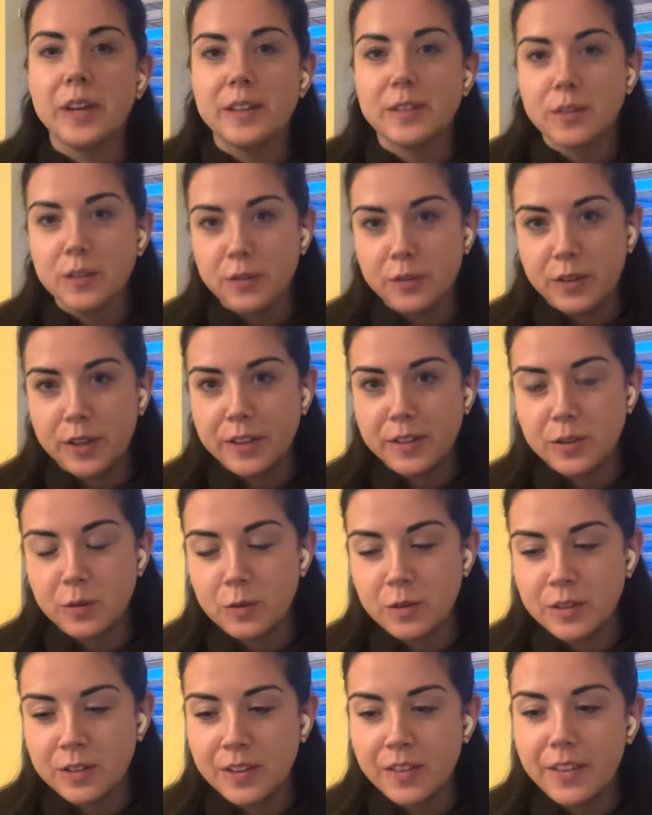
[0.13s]
so the first
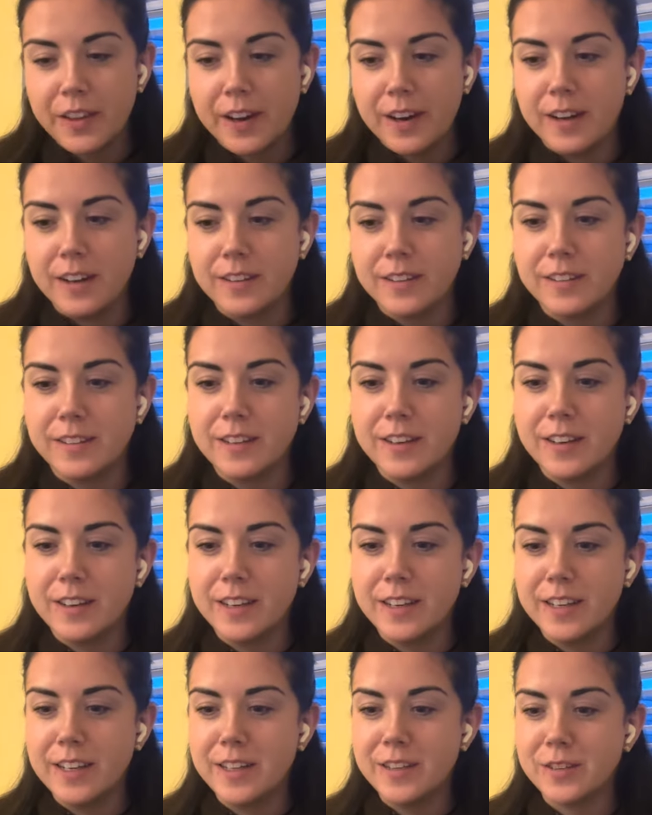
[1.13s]
one that
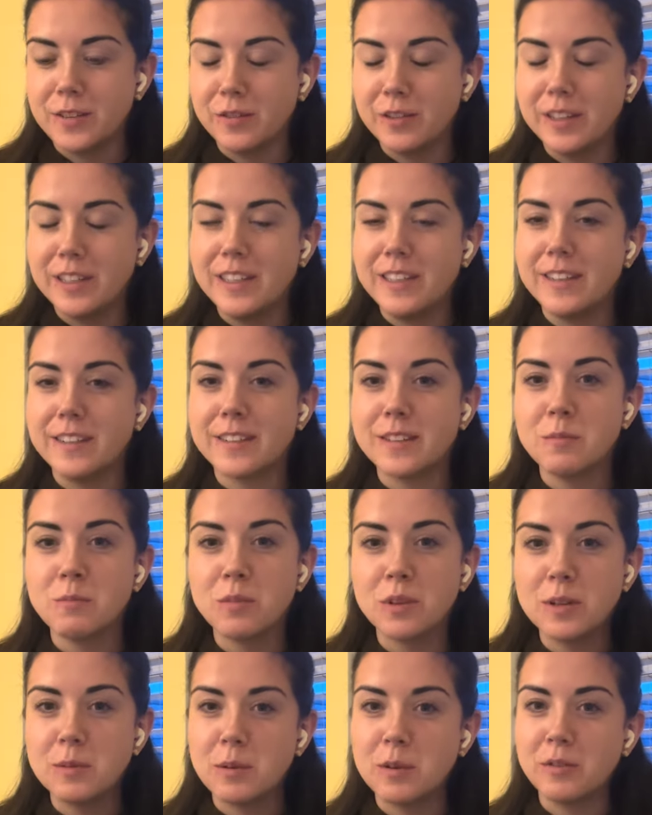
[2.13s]
is a really
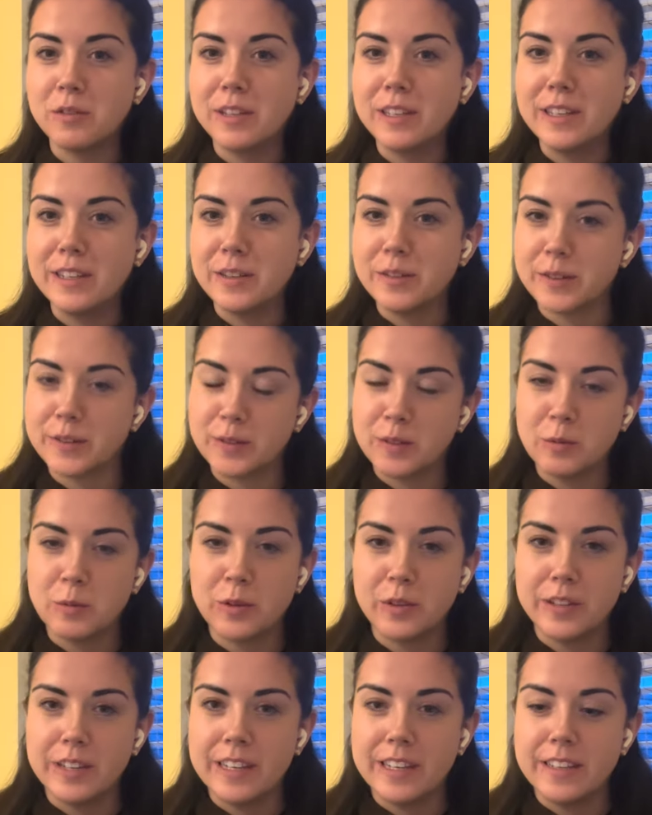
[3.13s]
simple but really useful
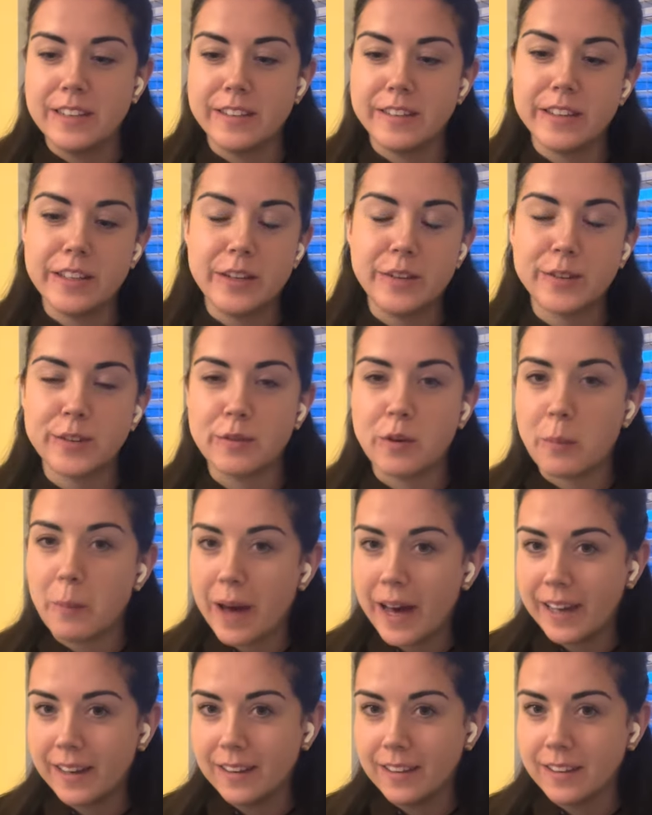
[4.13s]
one is the use of a
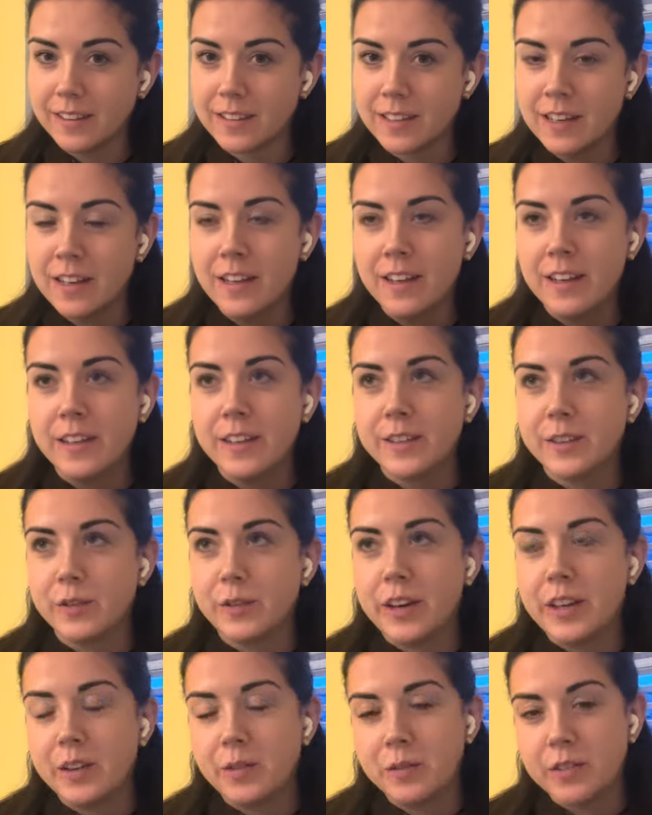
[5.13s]
Padlet. So for
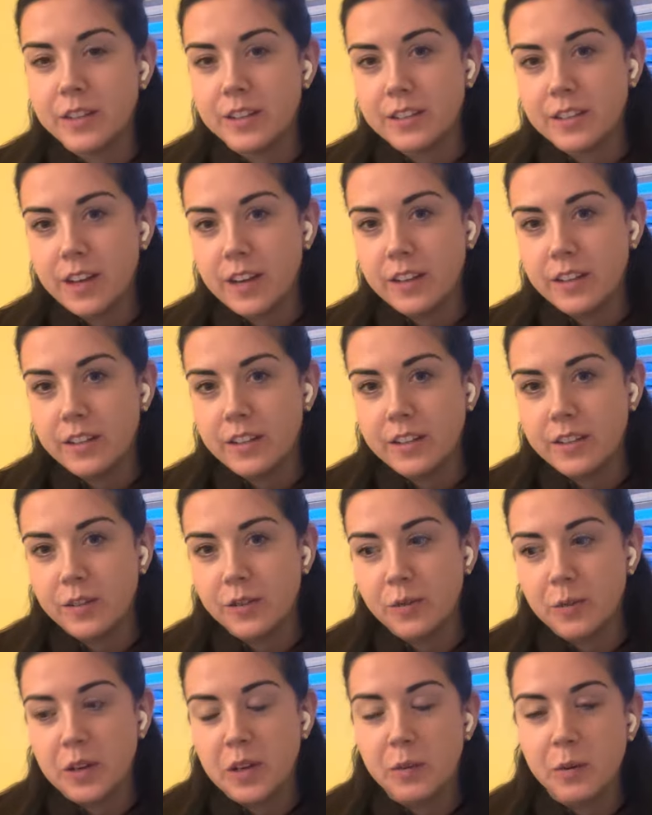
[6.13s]
anyone that's not
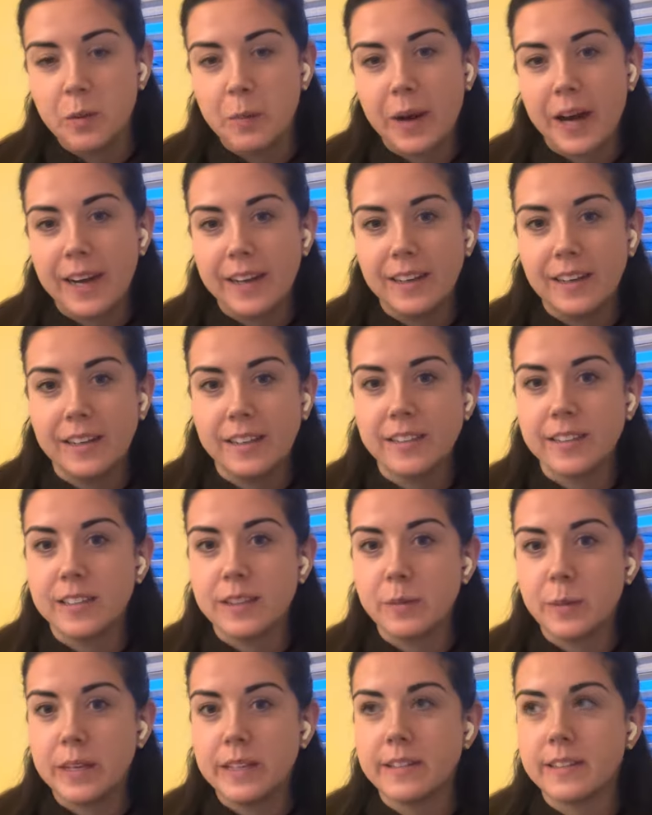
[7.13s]
familiar with a Padlet, it's
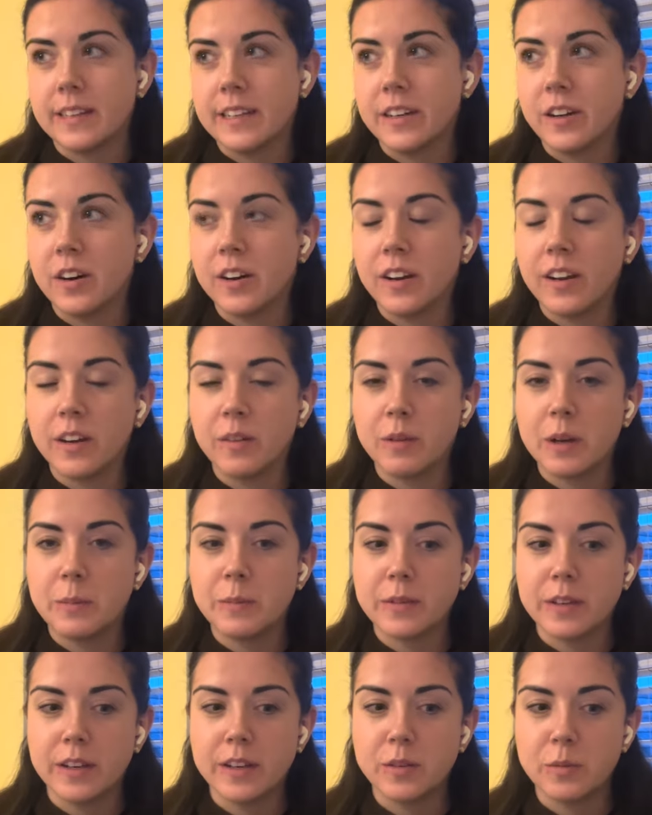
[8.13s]
basically an online
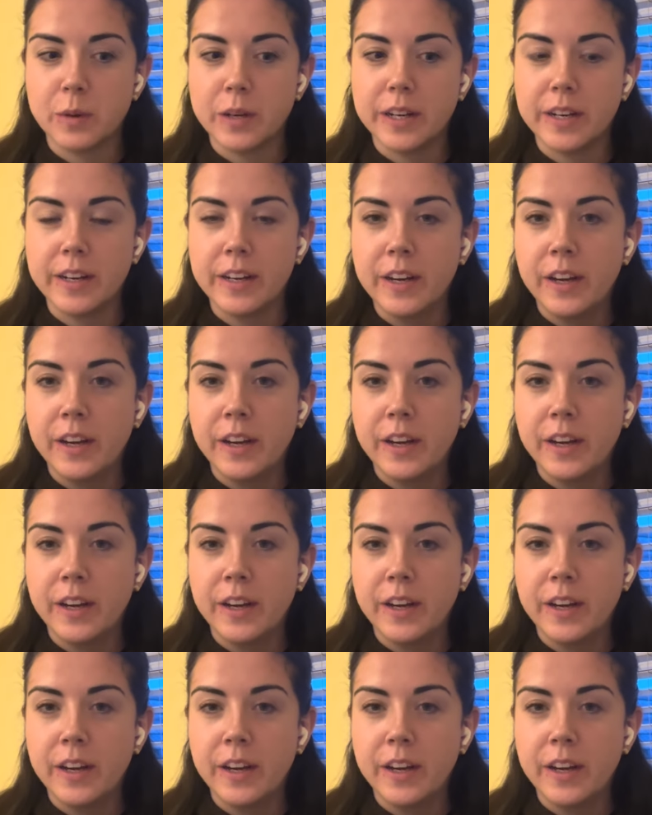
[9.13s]
website where